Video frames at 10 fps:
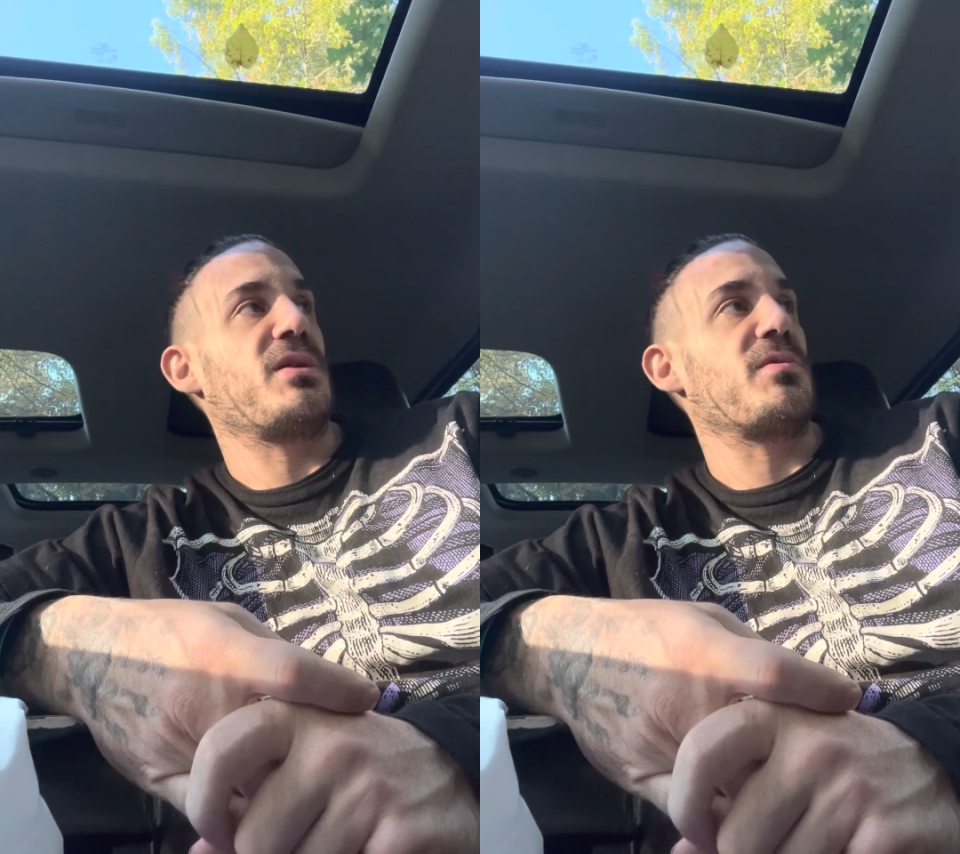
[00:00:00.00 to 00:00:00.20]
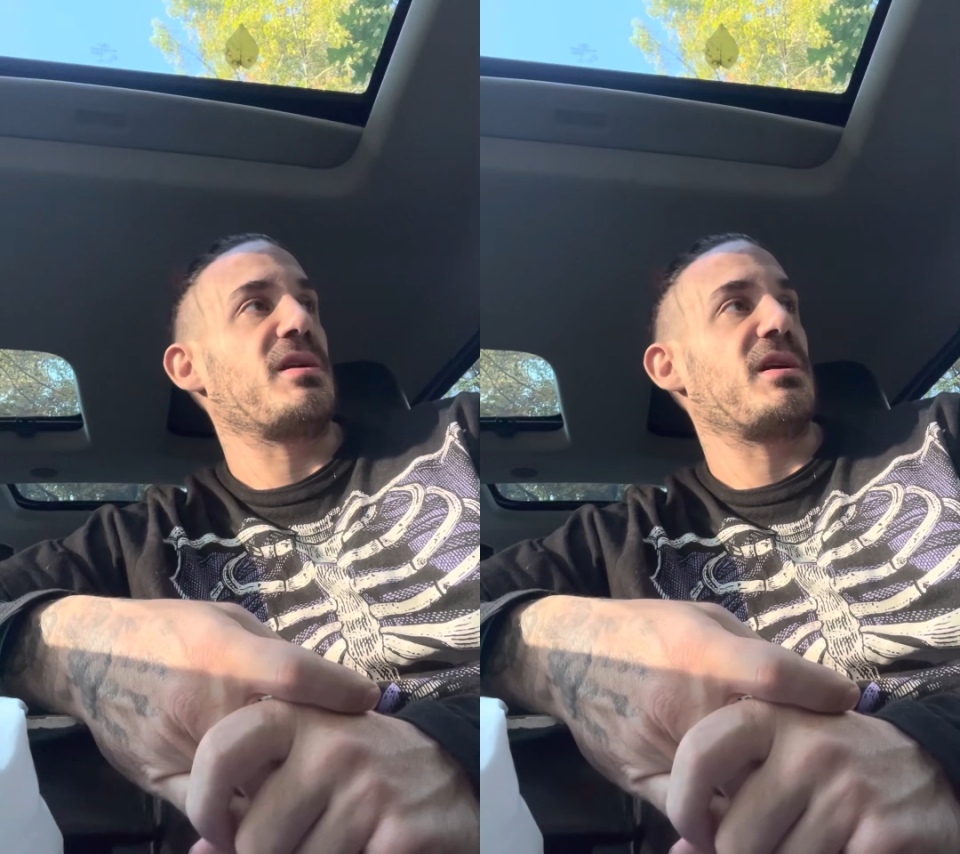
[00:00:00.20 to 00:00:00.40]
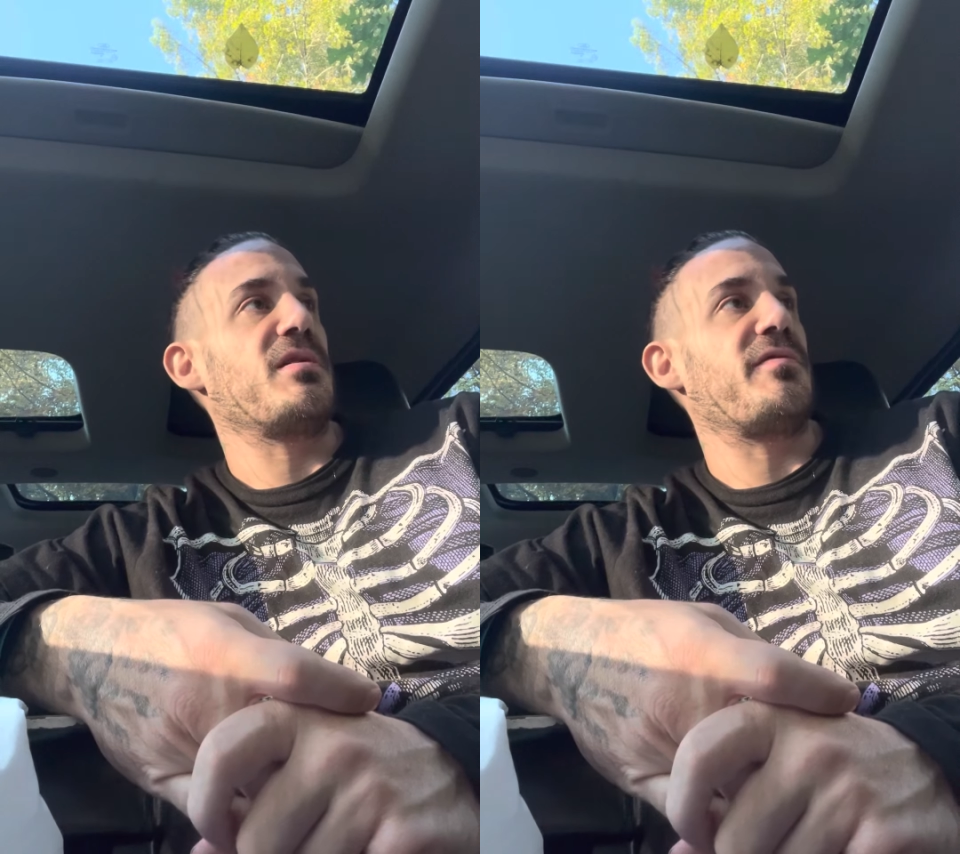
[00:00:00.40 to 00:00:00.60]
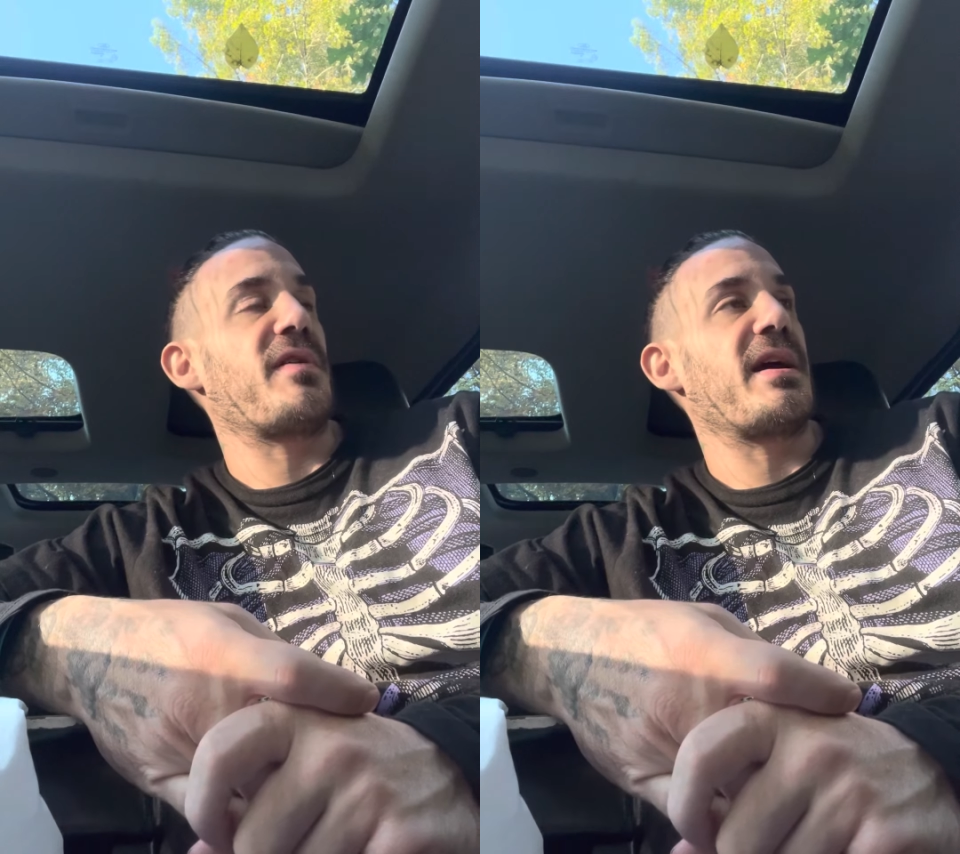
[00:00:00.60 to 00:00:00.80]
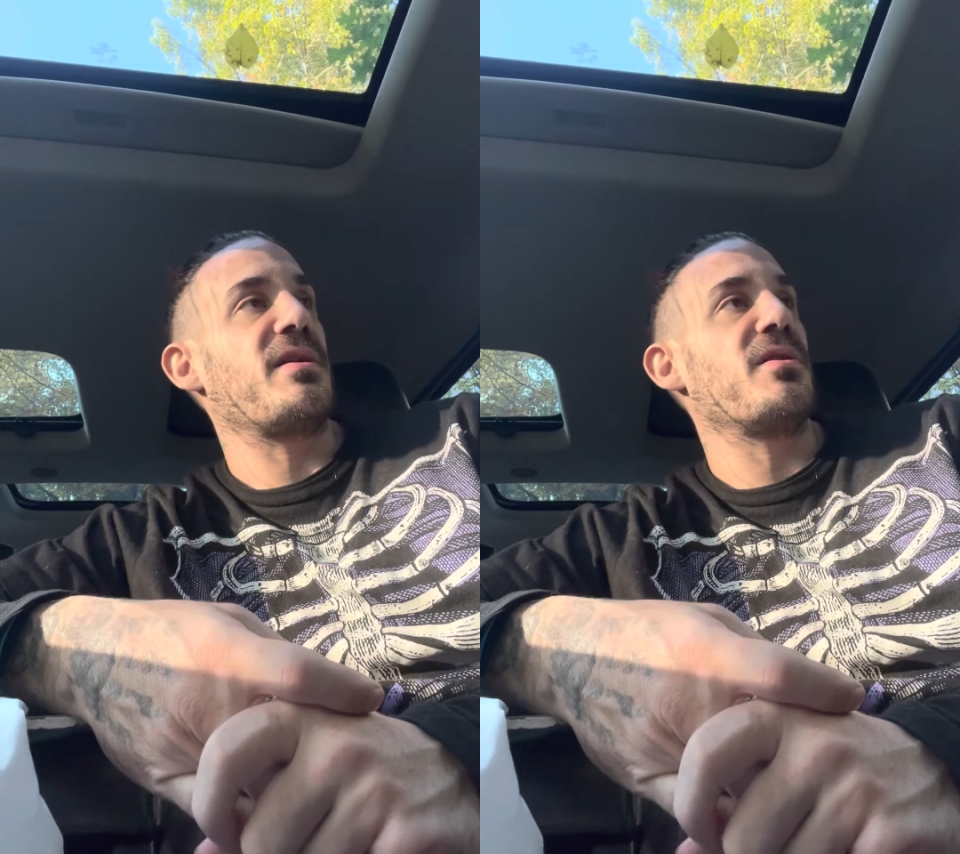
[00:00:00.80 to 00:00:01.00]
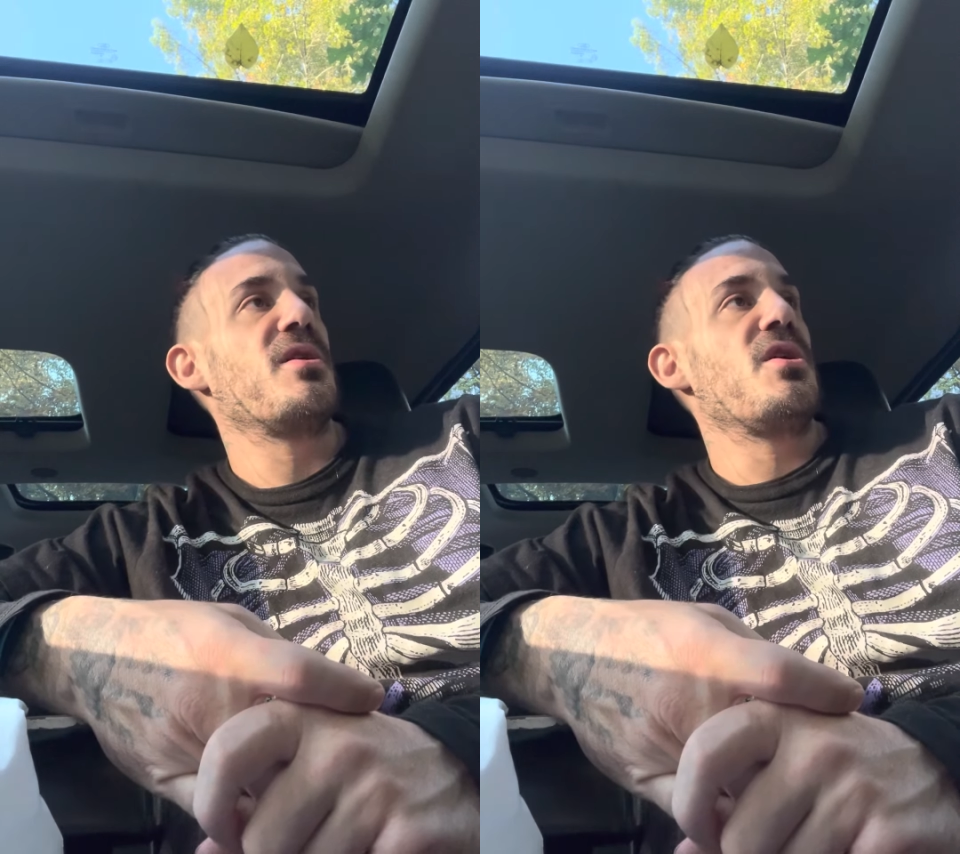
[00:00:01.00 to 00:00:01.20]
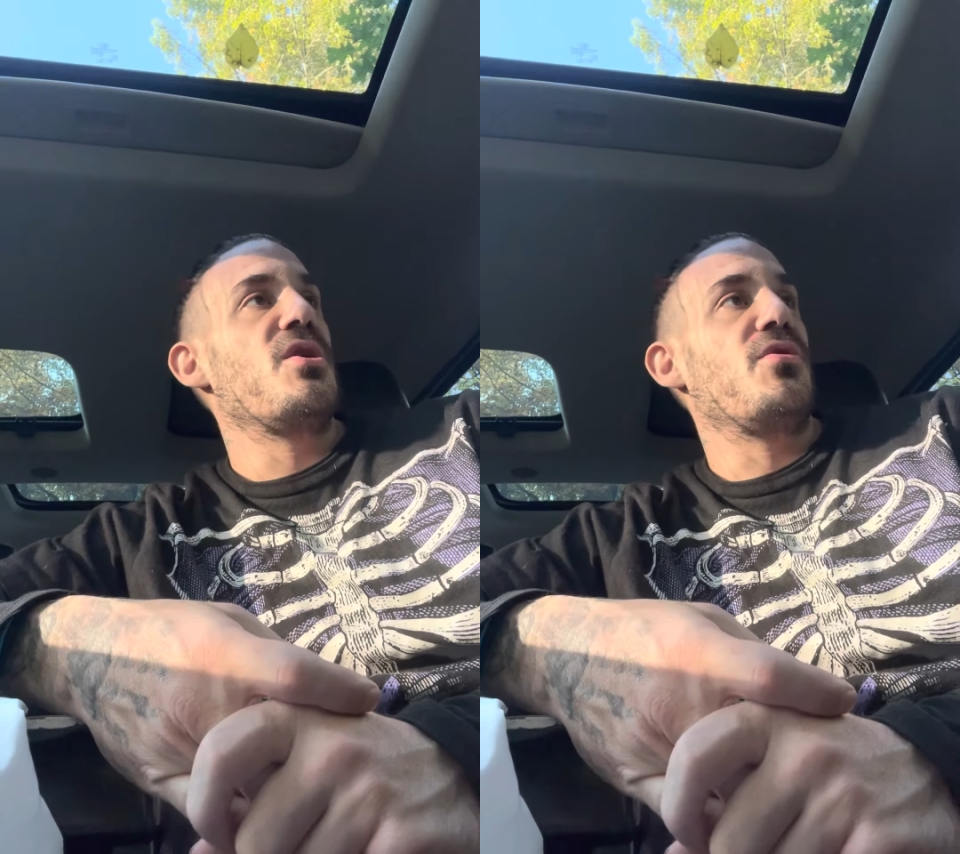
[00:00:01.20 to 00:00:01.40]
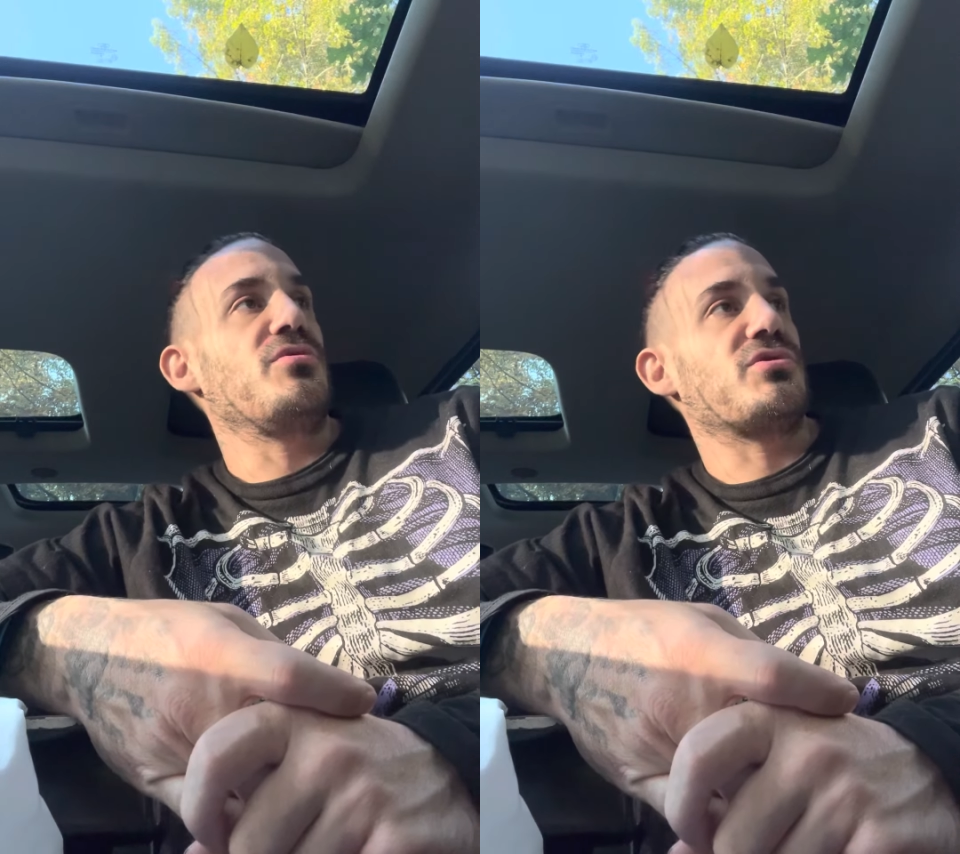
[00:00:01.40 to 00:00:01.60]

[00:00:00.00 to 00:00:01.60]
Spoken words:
really good fighter who's